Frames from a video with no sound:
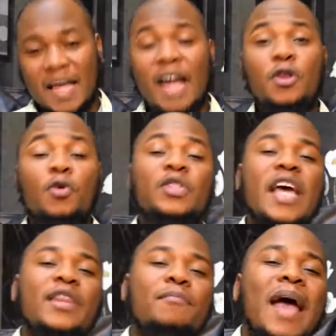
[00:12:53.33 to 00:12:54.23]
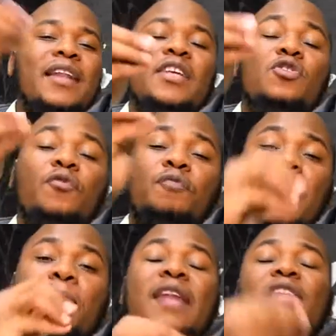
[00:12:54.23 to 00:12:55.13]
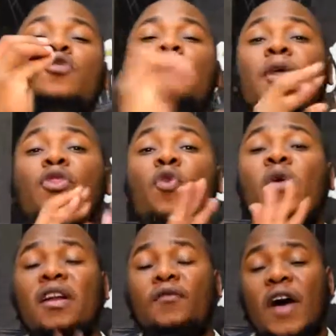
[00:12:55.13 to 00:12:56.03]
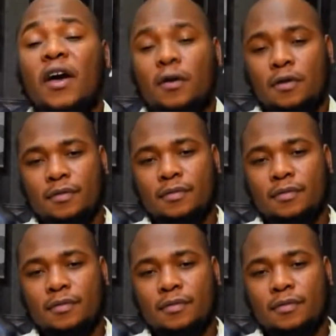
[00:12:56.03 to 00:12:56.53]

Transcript: And you will take the bad deeds of people and then you'll be thrown in the fire.